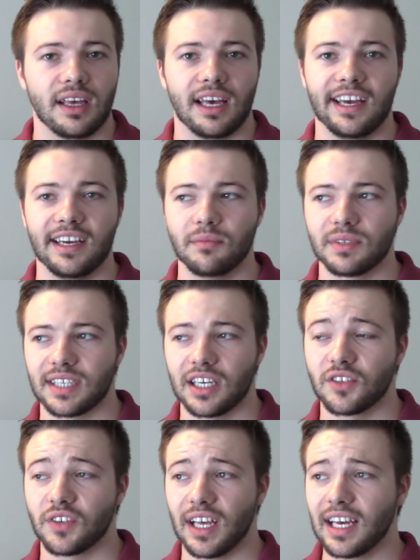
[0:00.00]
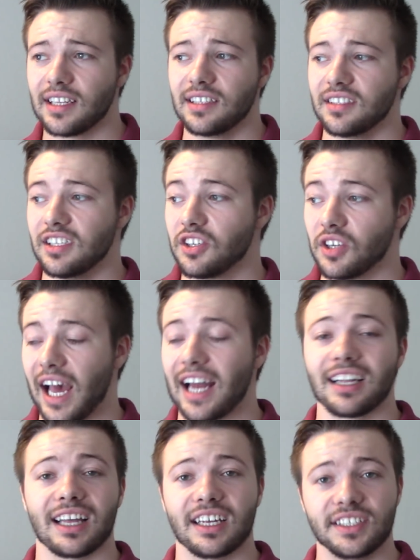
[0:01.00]
And besides for that, it could add
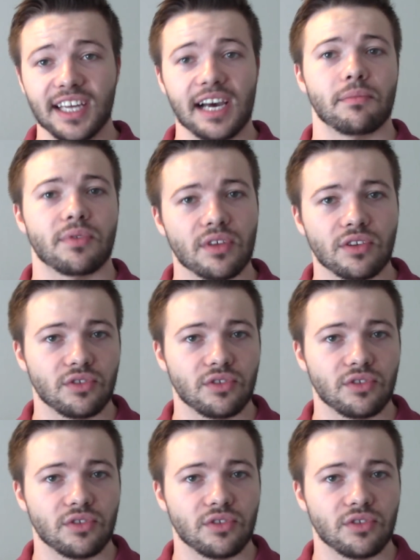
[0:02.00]
a lot of depth